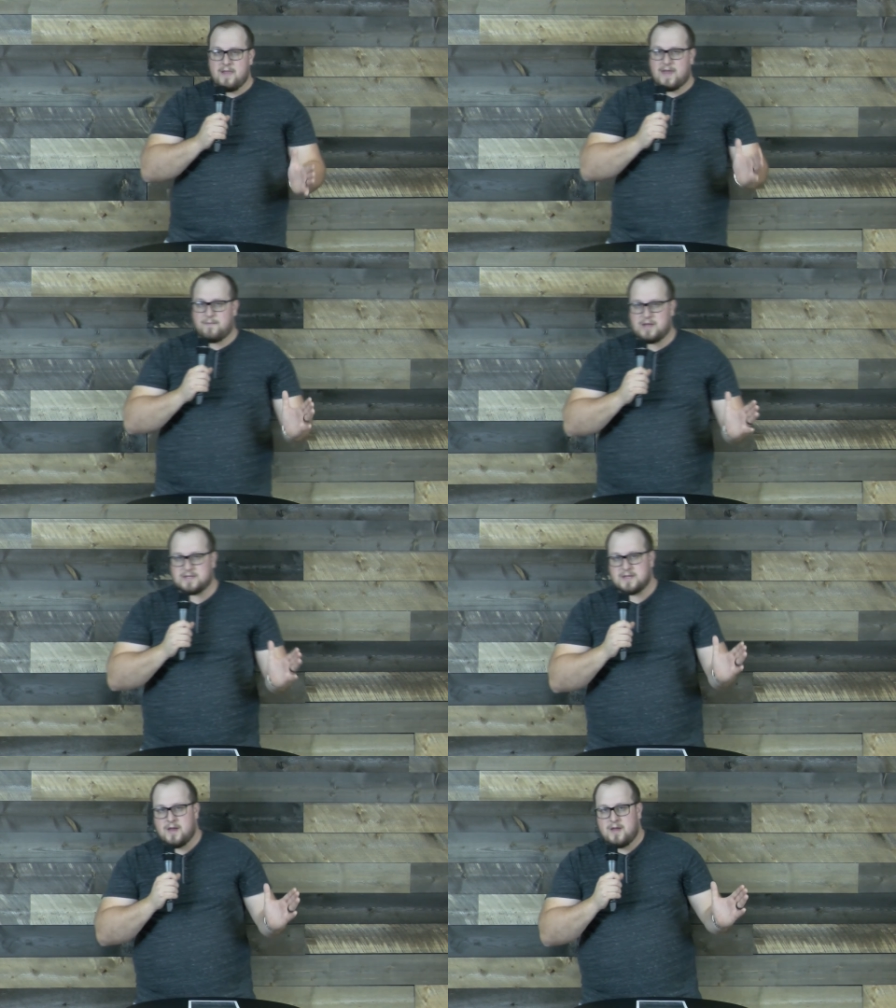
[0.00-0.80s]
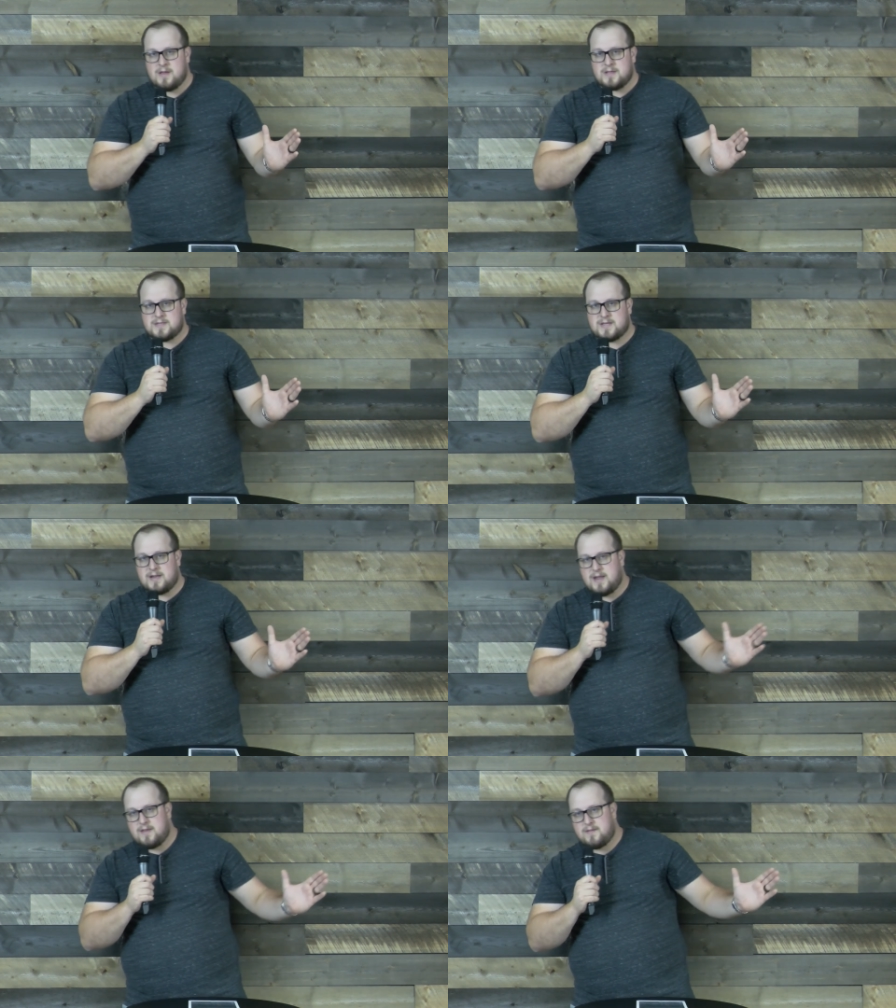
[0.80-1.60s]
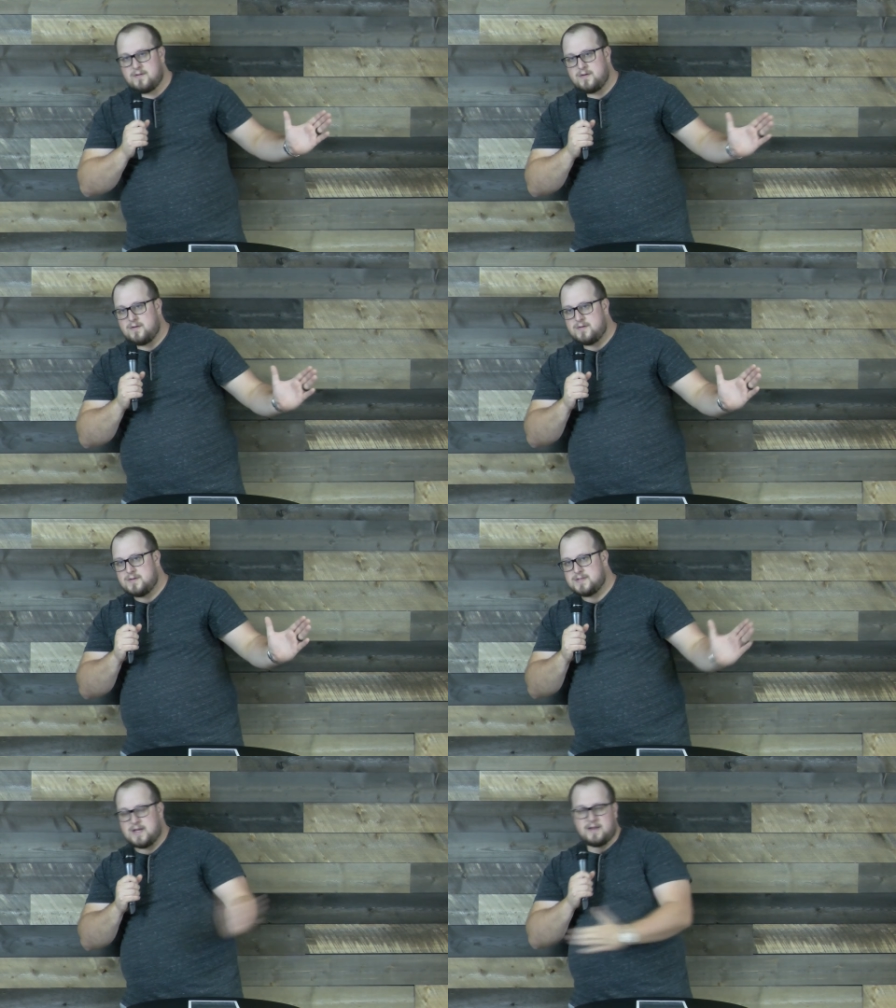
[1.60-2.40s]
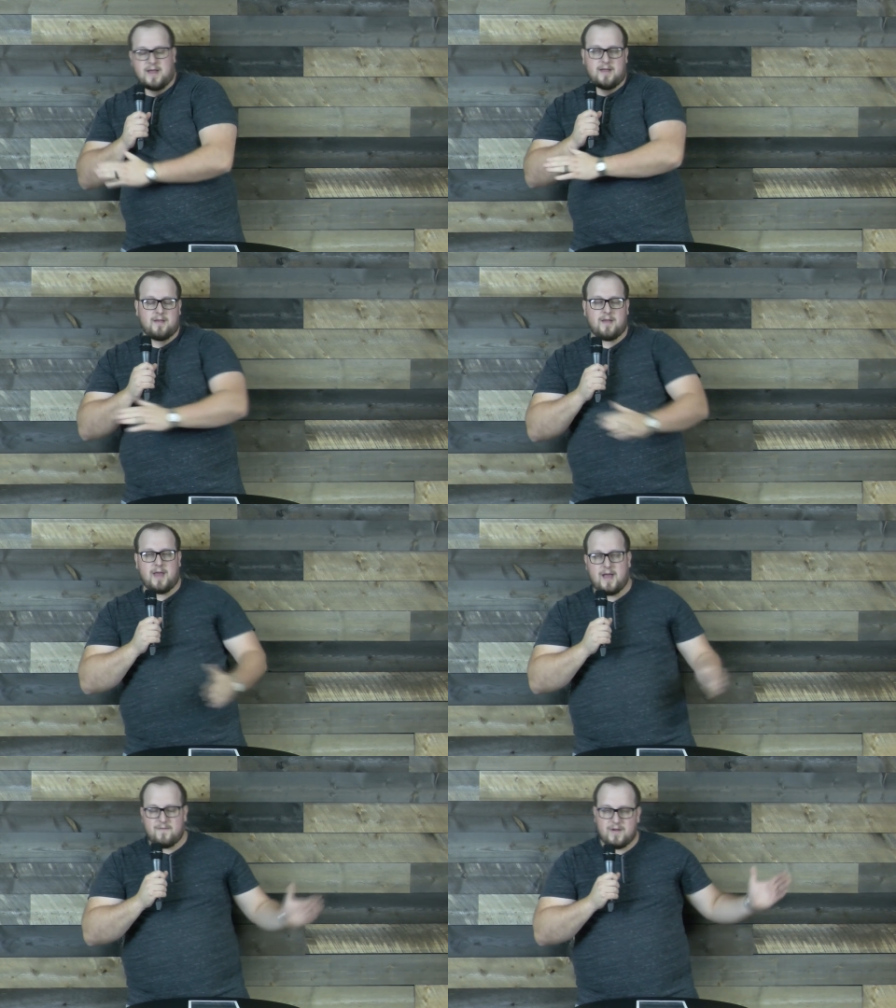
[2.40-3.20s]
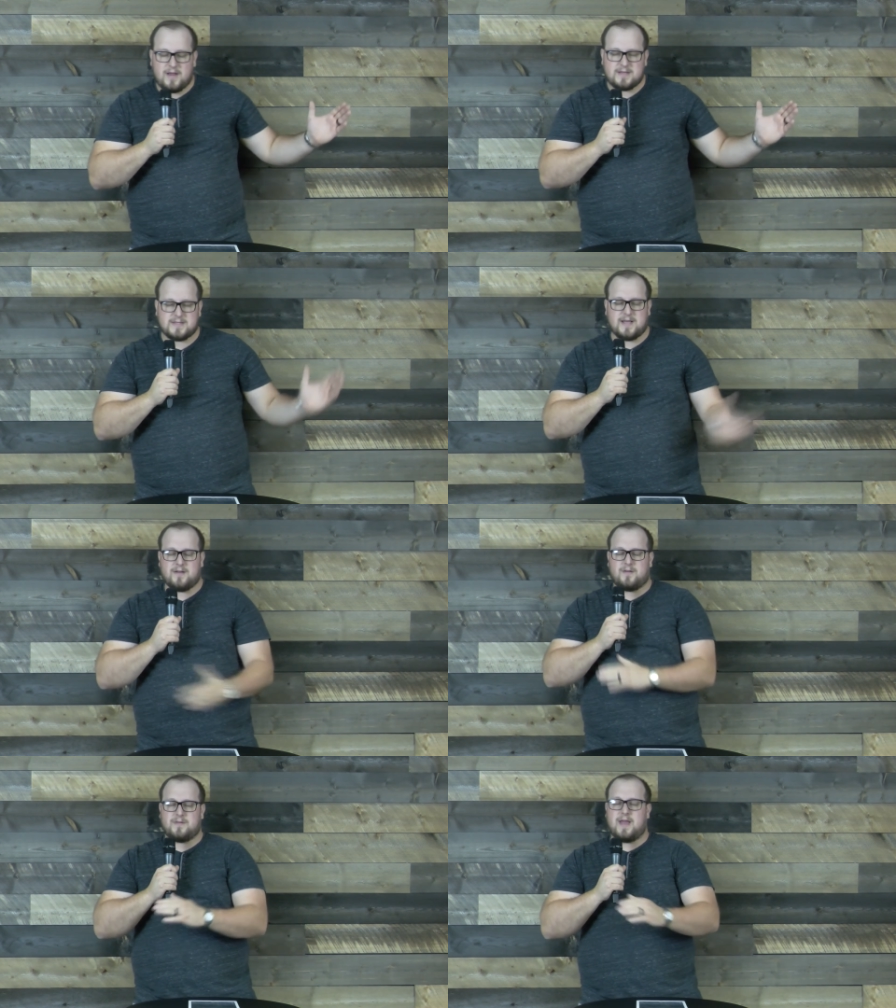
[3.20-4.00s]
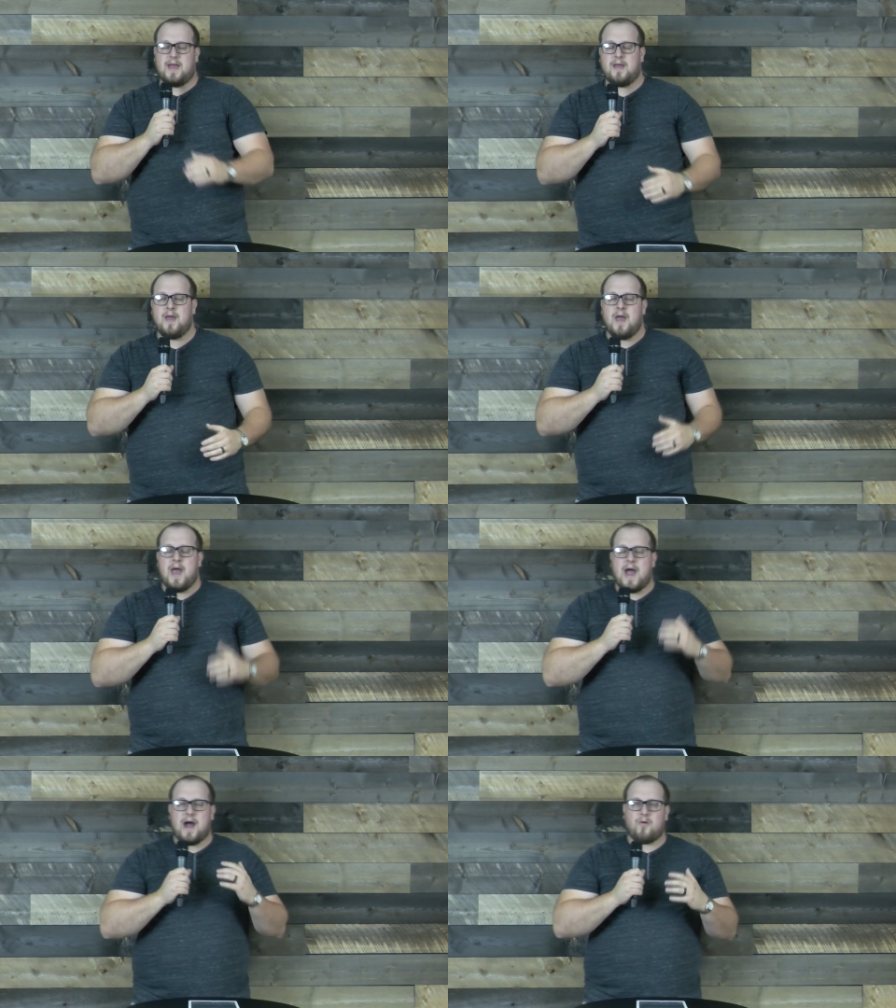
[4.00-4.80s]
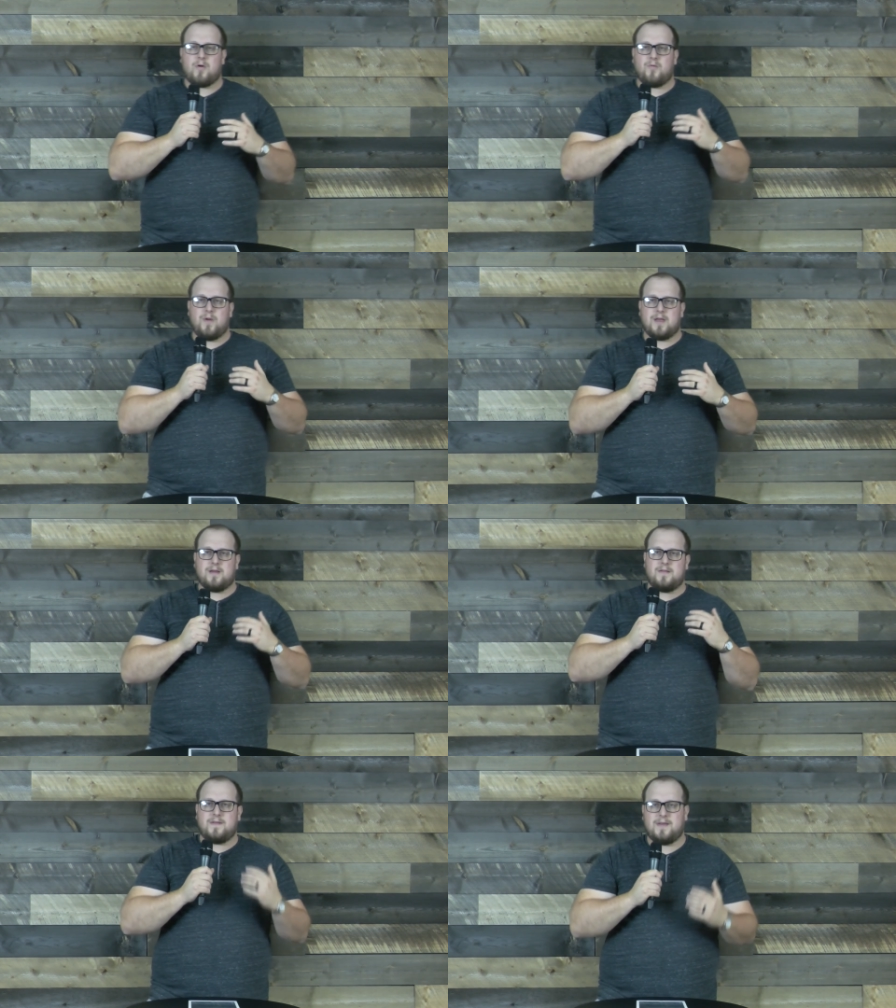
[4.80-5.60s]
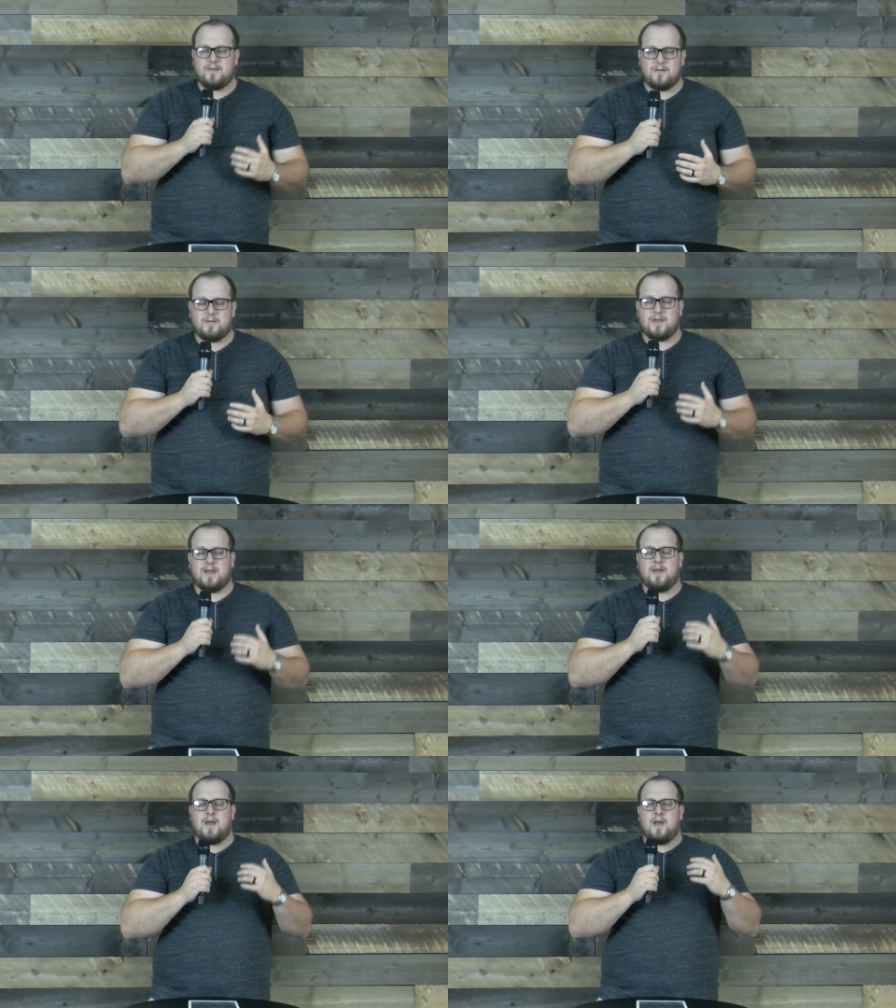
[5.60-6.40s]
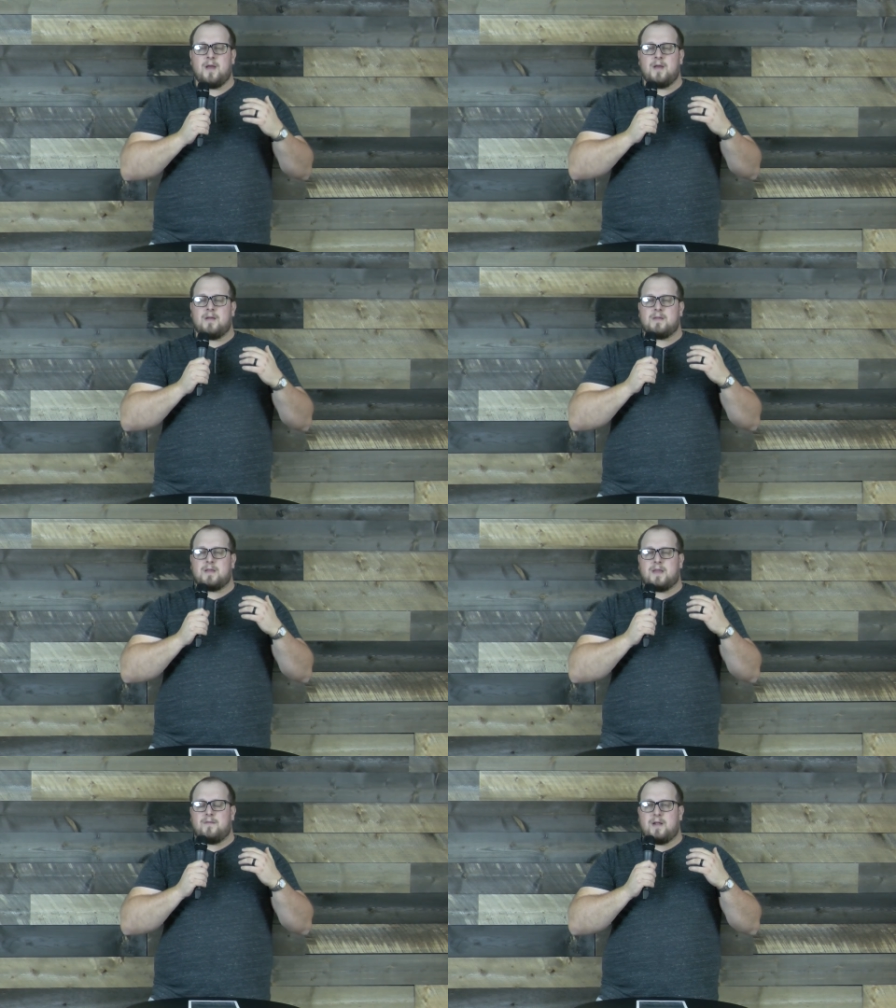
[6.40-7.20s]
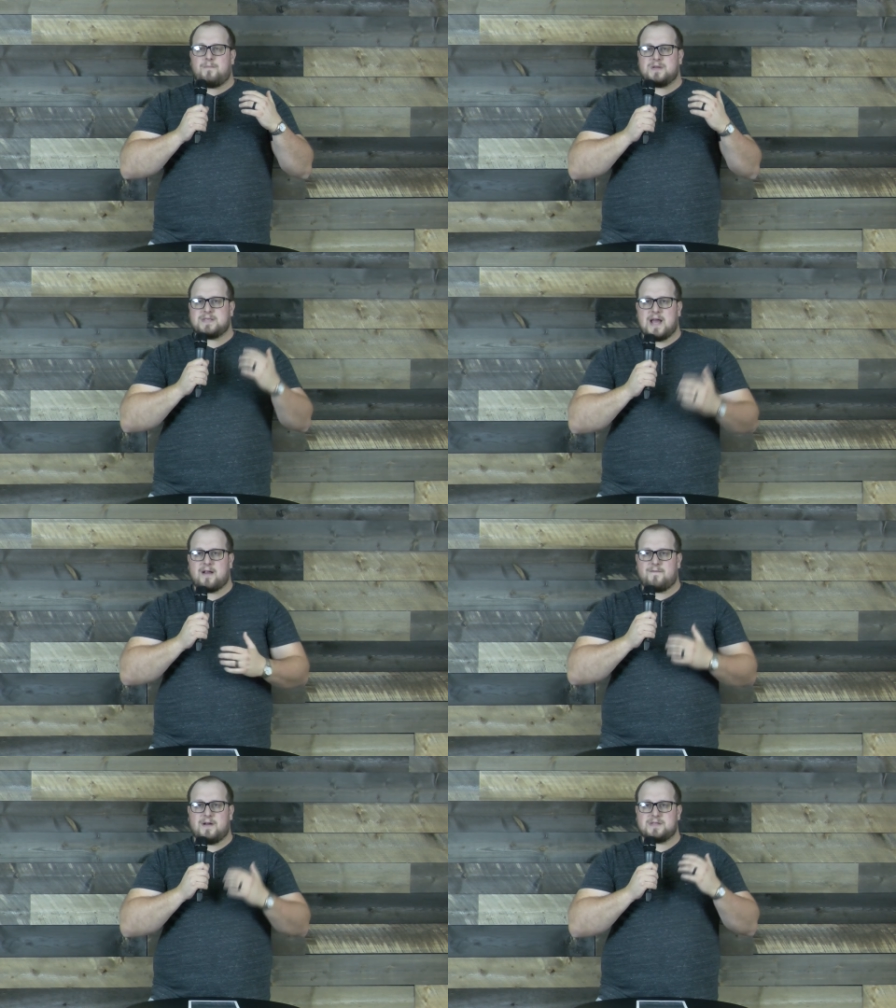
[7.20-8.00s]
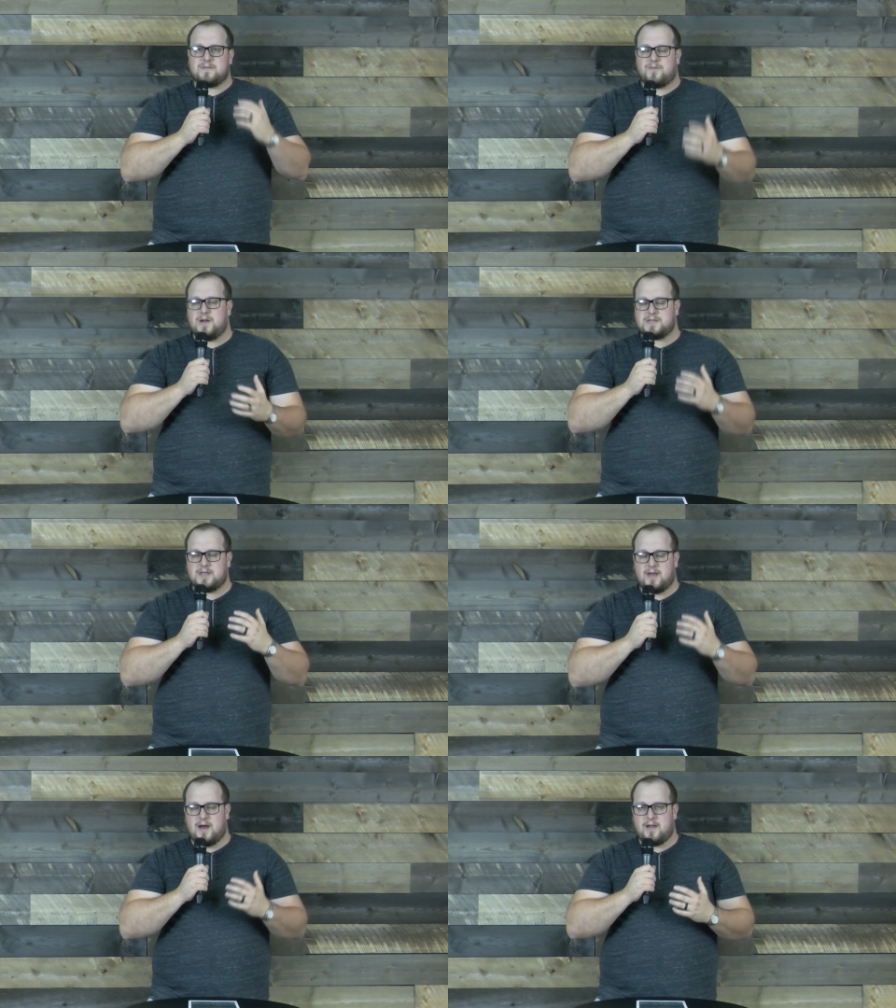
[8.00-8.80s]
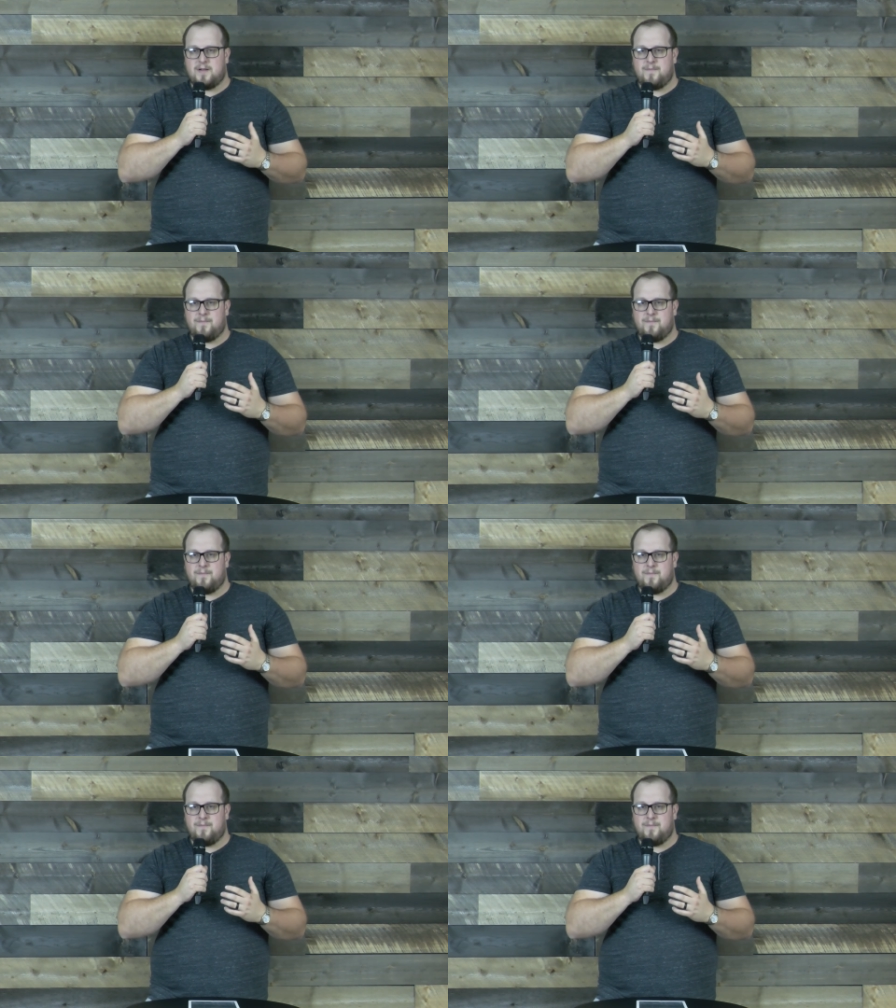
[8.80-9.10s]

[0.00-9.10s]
That means Sunday through Sunday, every single day, how are we continually giving up a sacrifice of praise to God?